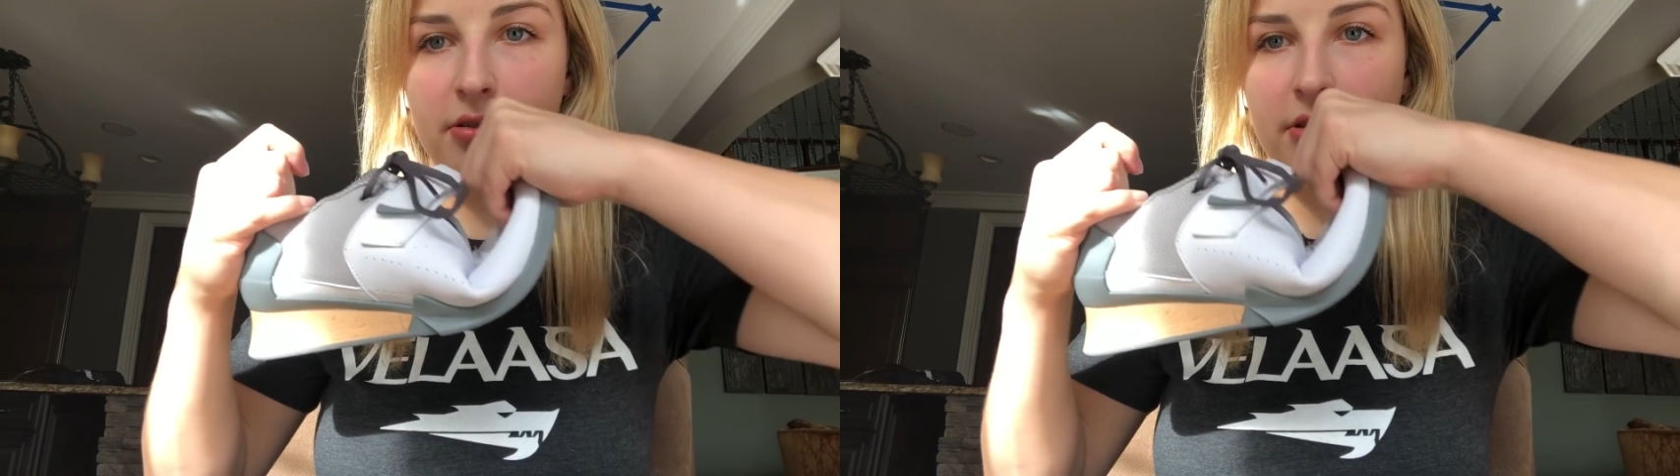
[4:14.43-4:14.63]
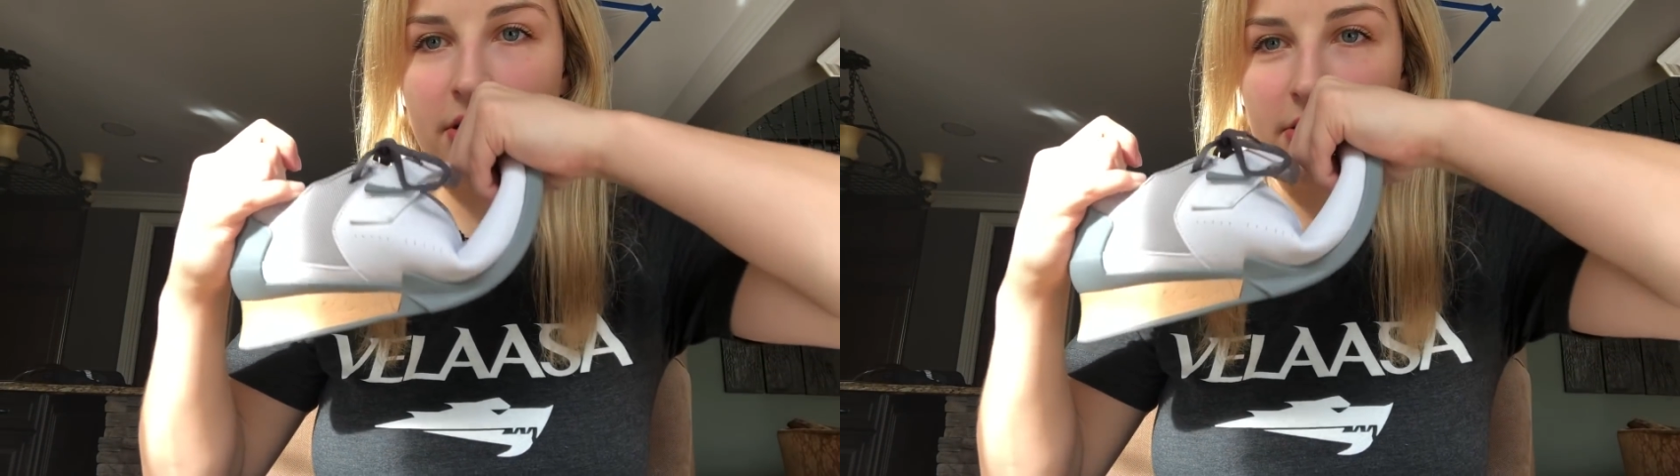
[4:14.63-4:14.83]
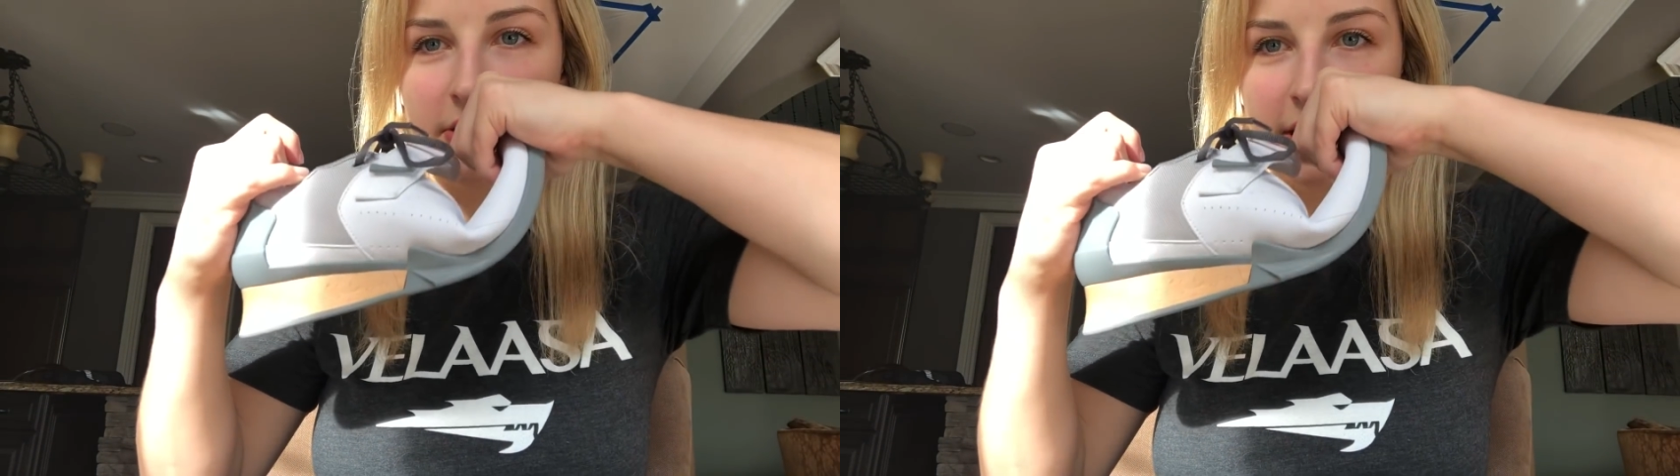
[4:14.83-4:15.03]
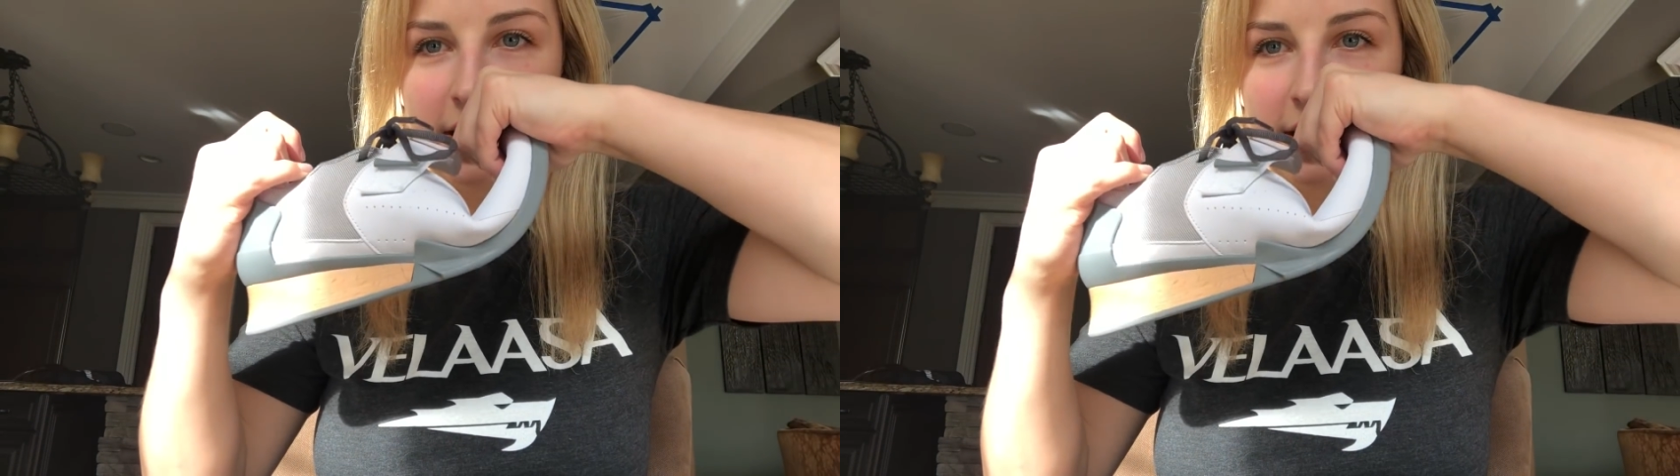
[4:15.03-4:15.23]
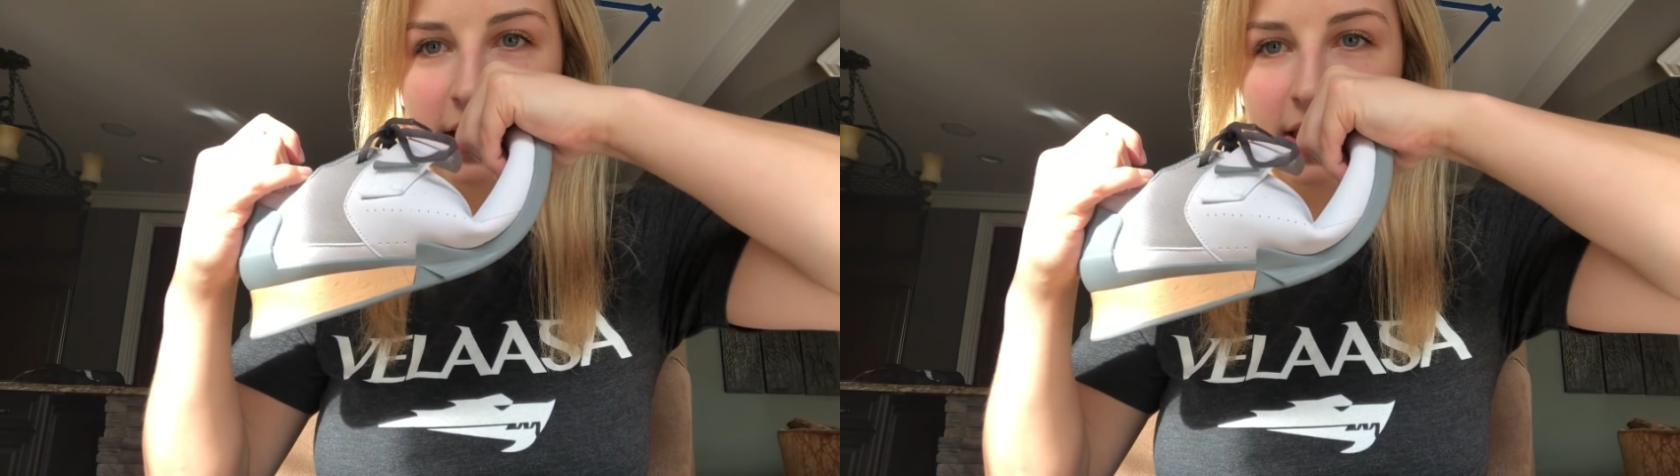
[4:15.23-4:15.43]
So you
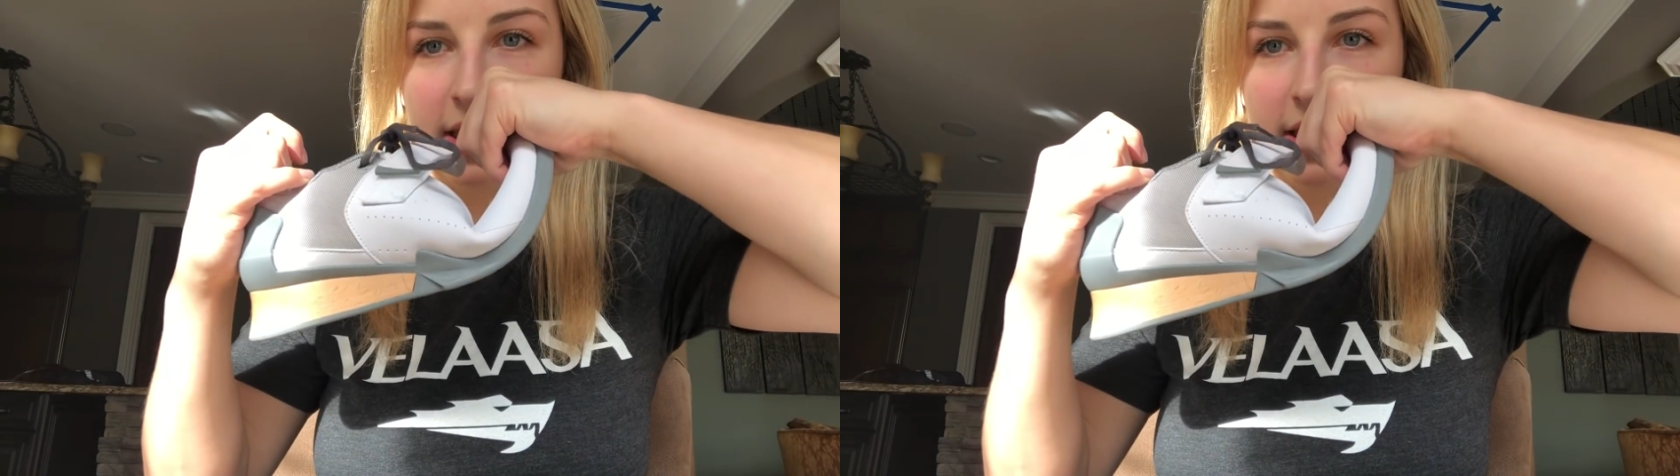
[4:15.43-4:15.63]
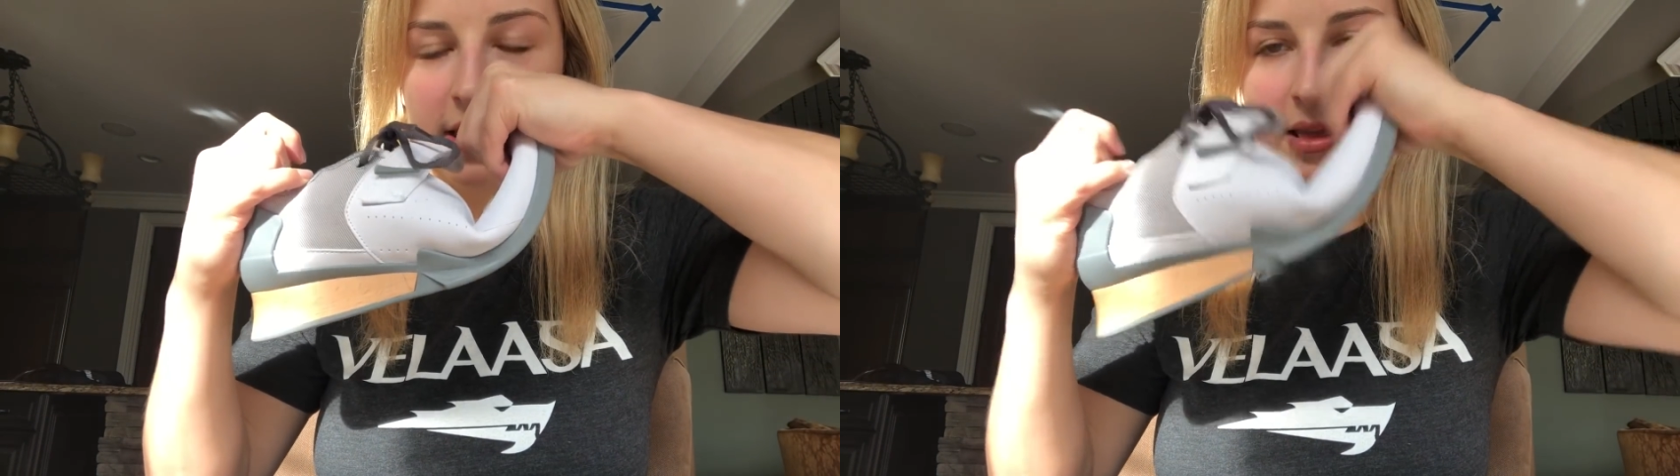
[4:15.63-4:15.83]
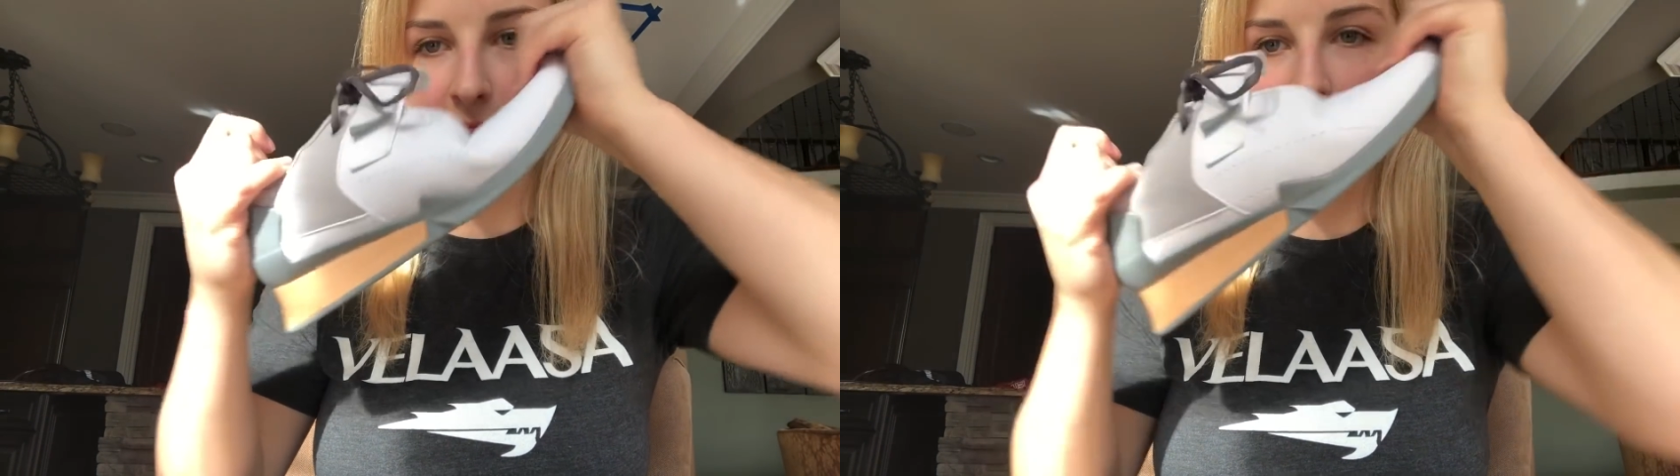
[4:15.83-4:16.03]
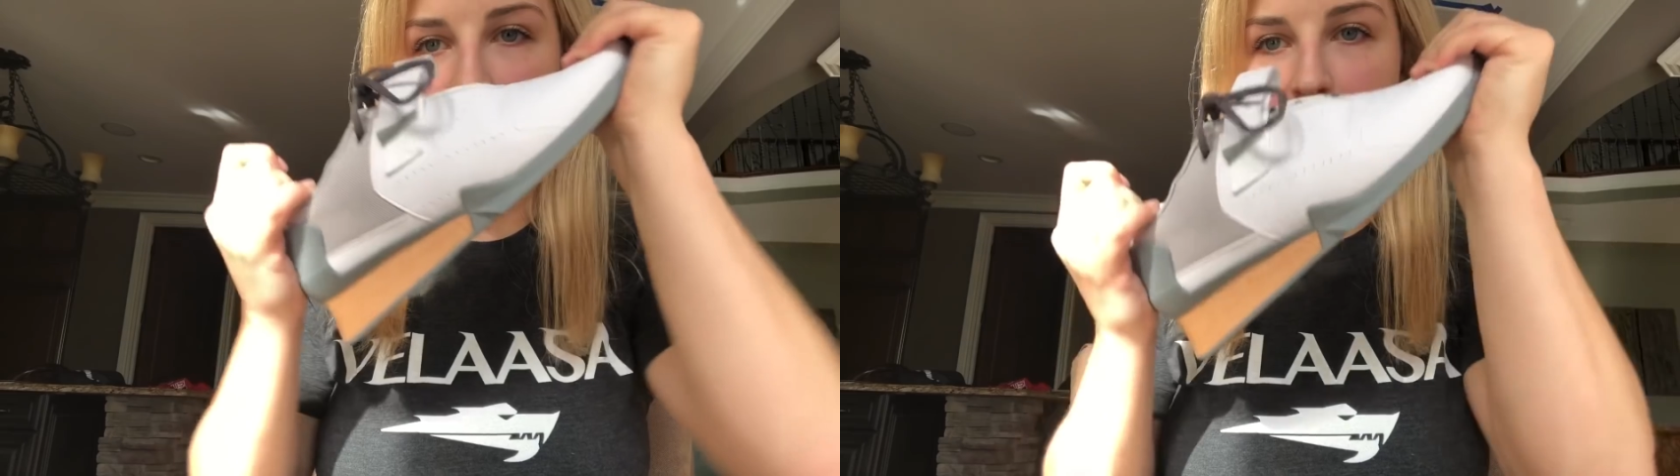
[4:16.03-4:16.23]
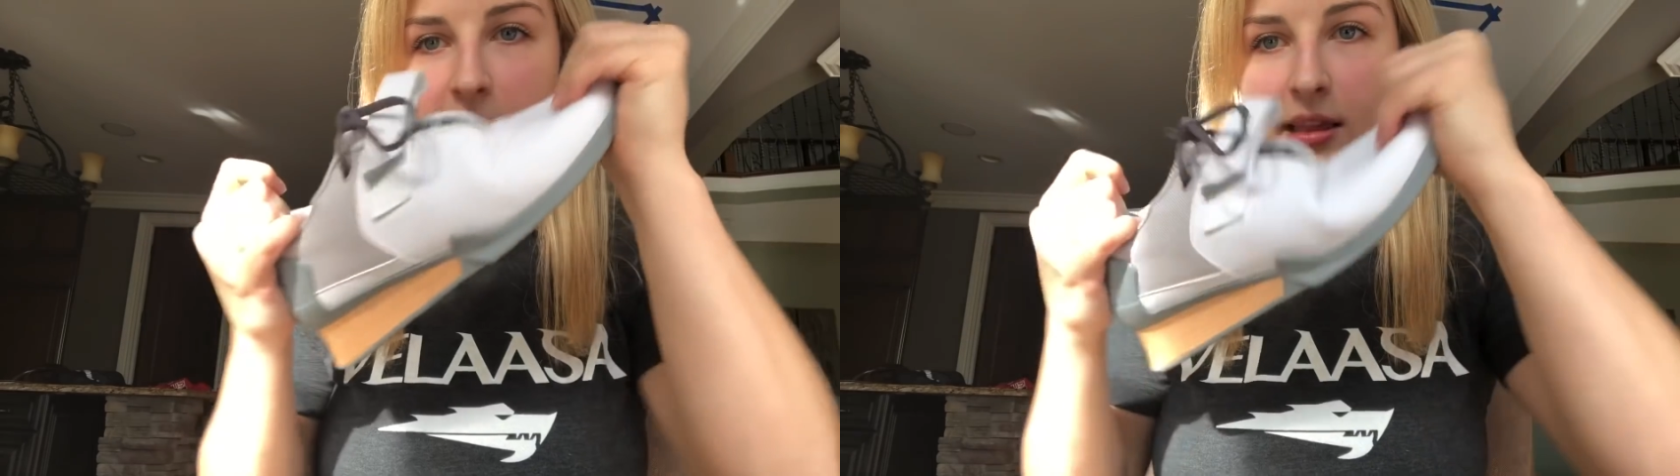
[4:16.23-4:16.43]
guys can see like
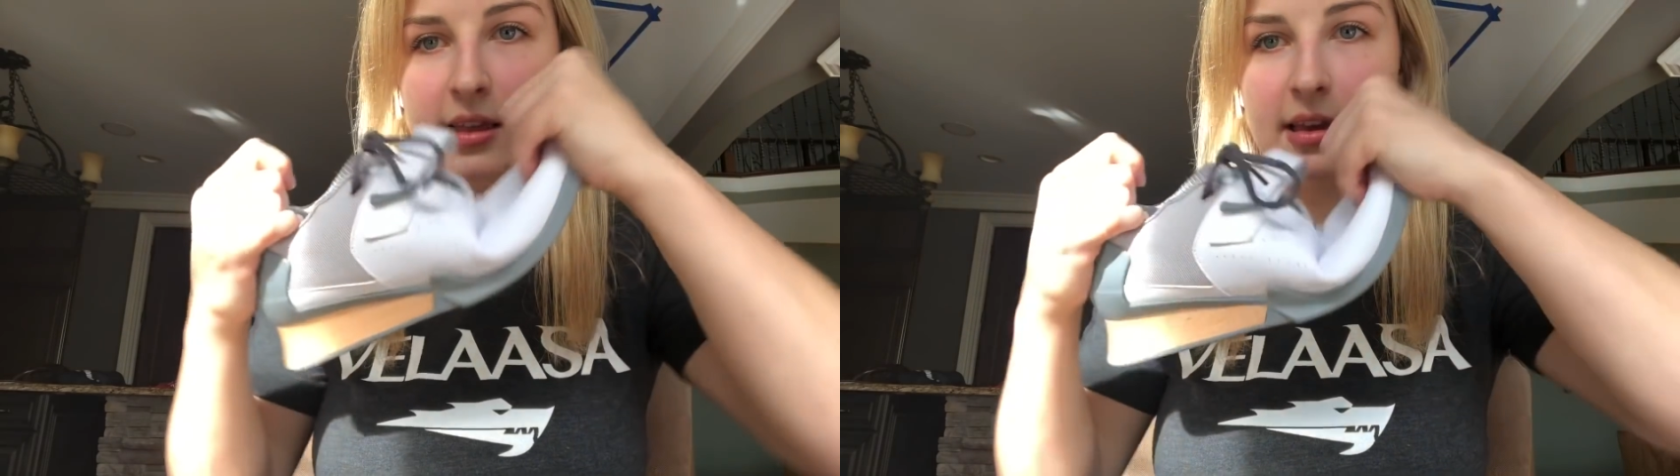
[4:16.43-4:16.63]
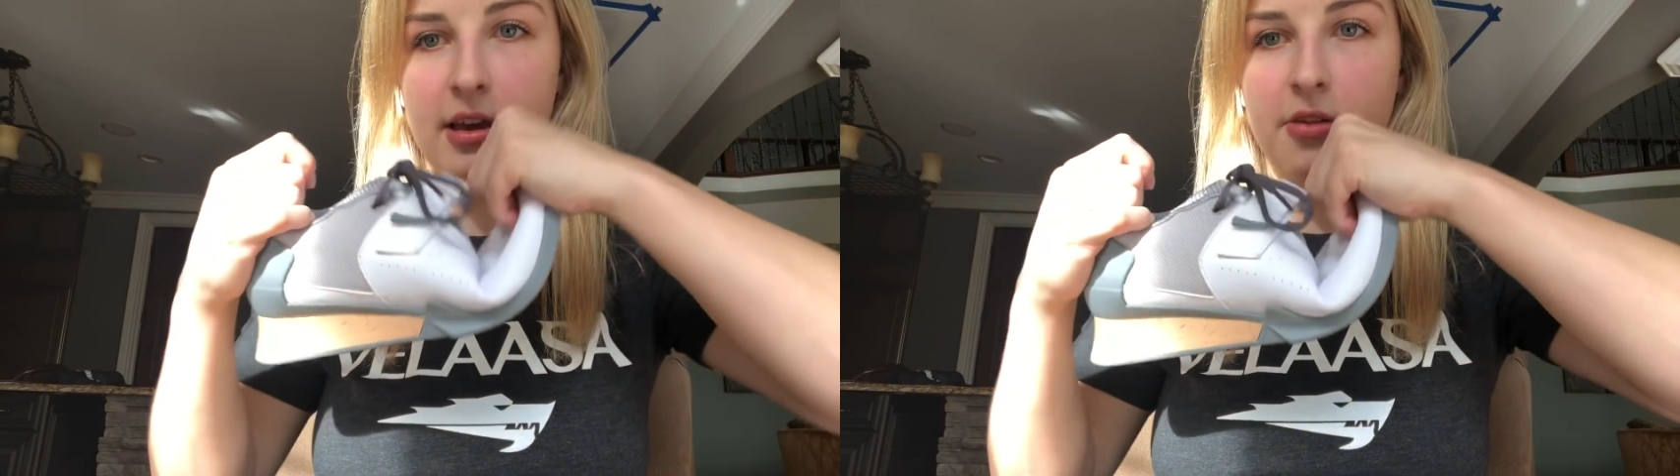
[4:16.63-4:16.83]
this.